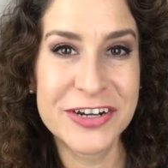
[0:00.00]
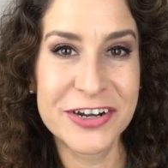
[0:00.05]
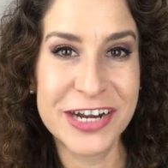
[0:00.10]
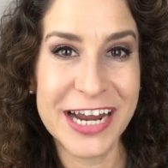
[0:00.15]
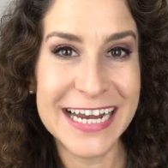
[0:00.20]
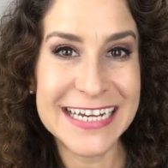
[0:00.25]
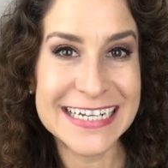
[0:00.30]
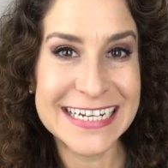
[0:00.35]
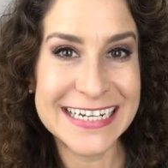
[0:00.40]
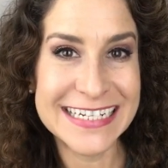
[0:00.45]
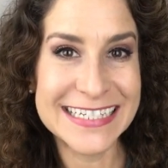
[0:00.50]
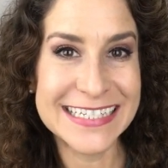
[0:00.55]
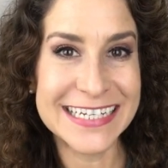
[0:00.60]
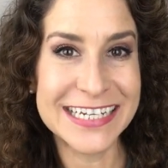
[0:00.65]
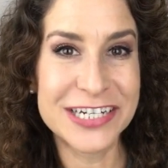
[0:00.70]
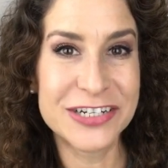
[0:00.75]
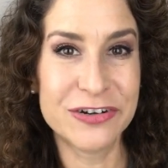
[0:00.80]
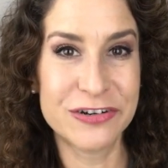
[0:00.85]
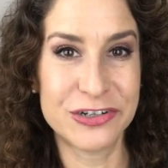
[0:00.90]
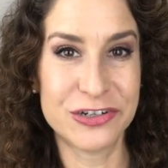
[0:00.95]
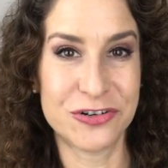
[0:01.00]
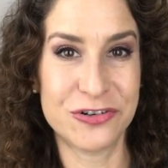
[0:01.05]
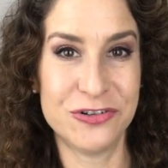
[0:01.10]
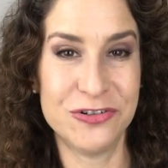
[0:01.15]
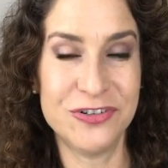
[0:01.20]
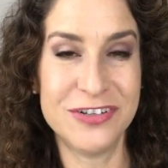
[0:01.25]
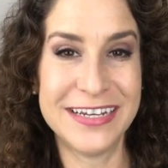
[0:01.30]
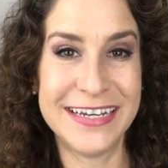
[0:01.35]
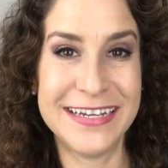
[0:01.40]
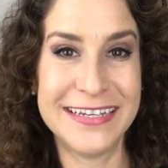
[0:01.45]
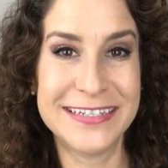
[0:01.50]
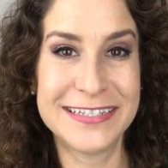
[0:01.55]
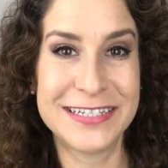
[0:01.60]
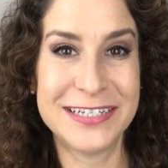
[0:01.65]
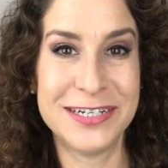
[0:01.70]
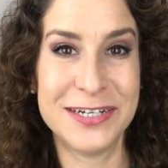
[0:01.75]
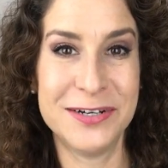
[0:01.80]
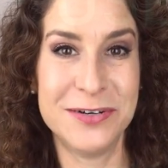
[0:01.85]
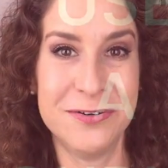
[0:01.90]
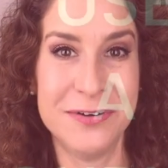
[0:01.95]
good ideas in your journal is
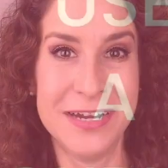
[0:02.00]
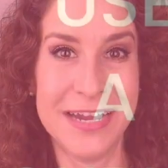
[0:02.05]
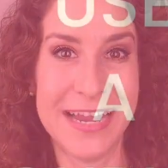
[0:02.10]
to